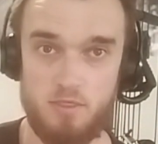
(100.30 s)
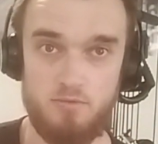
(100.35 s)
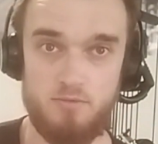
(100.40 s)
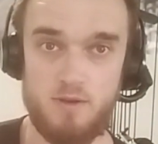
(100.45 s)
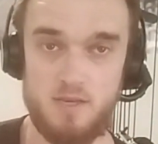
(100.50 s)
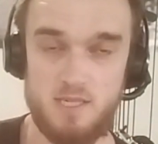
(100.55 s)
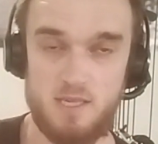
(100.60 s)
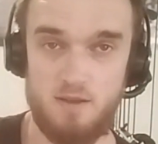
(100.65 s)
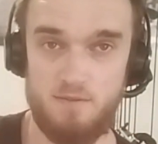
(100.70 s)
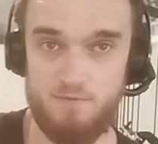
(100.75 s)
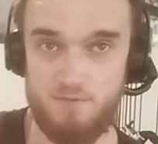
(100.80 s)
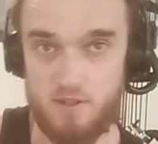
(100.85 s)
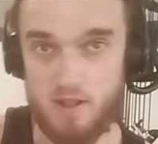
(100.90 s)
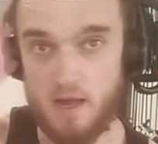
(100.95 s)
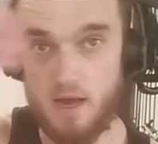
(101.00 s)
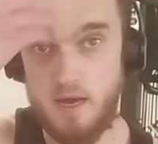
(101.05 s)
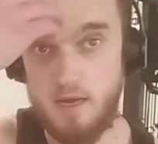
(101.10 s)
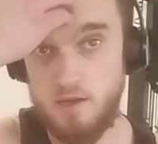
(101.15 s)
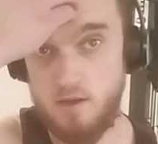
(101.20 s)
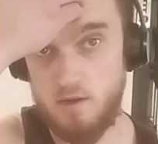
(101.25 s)
3-set
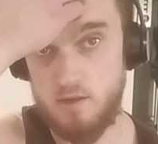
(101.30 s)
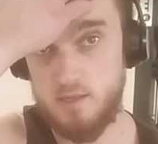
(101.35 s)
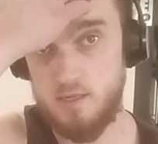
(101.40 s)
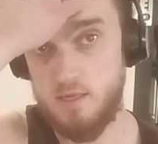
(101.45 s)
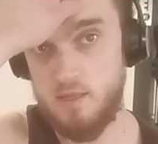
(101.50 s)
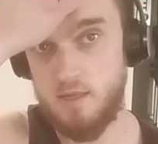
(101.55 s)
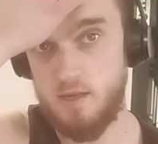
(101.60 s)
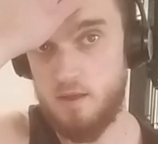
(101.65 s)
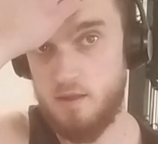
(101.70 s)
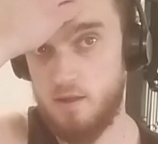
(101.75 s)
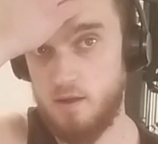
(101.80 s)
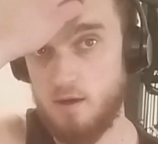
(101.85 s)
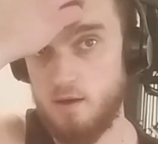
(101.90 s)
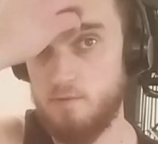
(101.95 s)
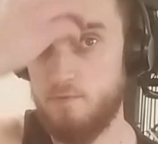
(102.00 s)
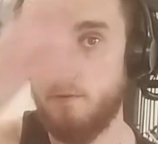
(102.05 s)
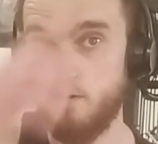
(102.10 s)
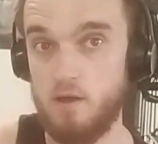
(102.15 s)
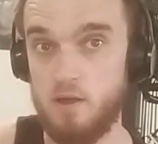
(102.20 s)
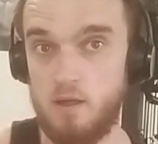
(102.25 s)
fly. Y'all seen that
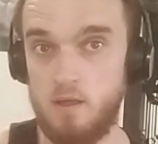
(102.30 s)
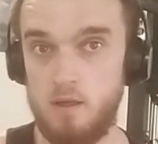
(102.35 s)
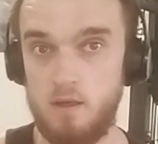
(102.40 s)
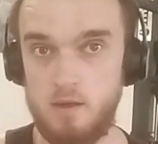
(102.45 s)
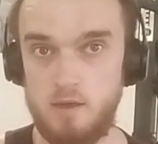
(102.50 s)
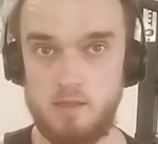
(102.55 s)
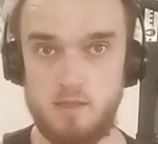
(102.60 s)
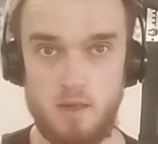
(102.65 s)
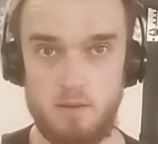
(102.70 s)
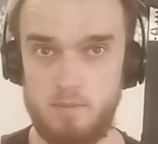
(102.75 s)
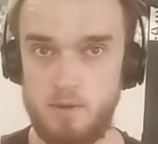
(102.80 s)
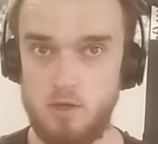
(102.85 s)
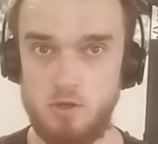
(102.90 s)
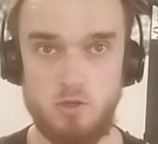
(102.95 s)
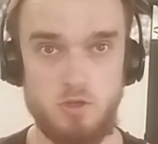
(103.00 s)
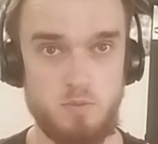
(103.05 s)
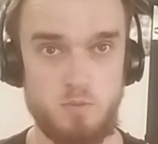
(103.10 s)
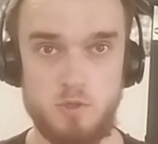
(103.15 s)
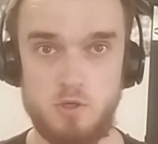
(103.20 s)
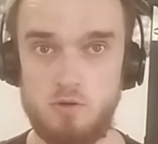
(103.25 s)
enough. It's on my
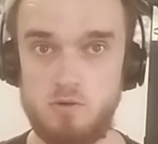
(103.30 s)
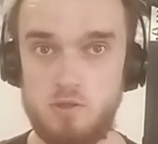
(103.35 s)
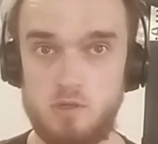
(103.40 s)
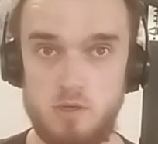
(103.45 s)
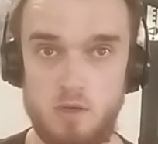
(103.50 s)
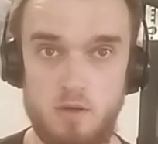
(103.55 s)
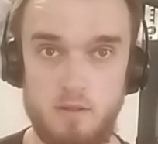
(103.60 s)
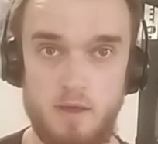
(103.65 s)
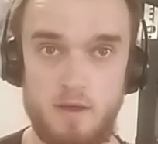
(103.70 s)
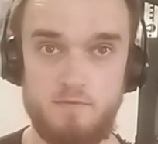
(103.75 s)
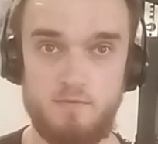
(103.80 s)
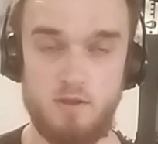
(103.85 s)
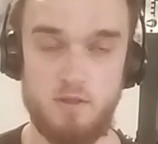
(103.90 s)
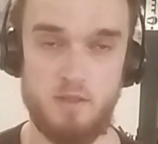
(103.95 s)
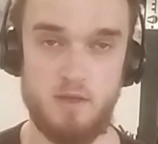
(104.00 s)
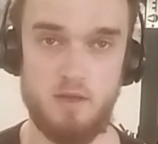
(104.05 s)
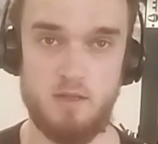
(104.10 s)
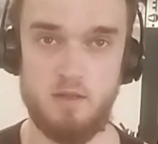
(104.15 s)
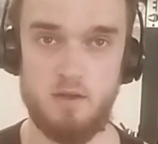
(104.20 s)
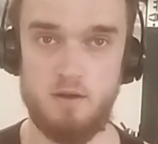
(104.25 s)
YouTube shorts and all that. I've done
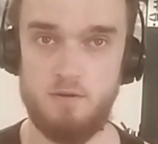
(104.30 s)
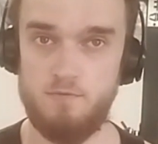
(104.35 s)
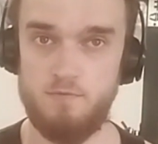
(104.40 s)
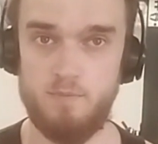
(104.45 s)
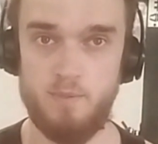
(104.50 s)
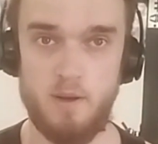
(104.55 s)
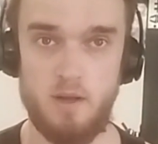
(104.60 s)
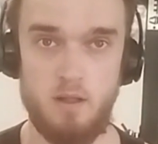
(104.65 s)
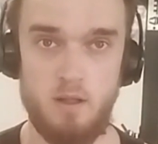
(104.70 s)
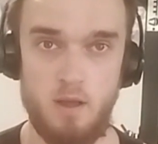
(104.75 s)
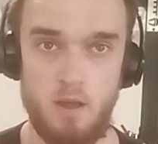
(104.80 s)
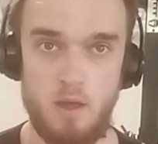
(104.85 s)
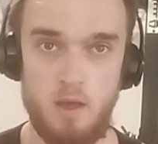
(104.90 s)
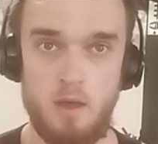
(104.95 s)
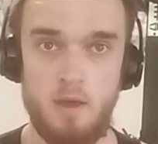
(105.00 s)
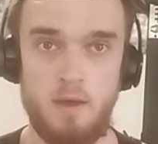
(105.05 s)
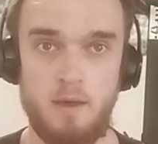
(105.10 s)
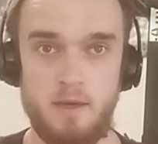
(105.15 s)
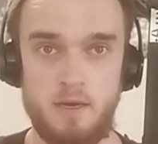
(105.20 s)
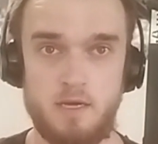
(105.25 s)
that enough, but
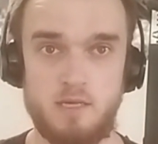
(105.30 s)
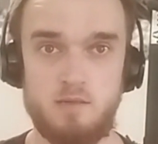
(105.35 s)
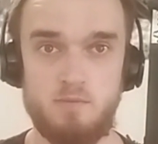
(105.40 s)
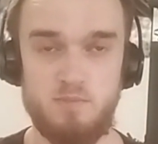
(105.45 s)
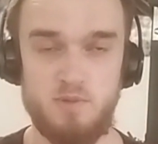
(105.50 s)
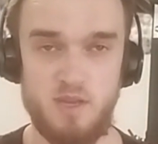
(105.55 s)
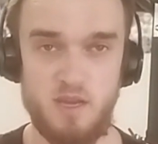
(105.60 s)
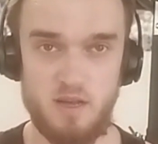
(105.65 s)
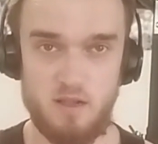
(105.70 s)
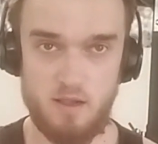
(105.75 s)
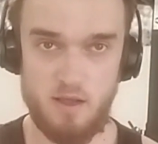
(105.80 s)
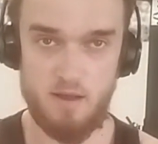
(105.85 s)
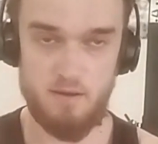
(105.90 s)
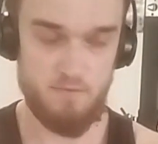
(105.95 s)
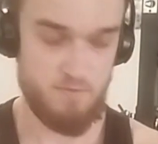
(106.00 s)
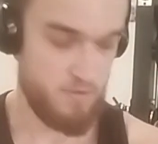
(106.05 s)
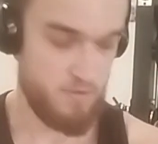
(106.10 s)
here's some decline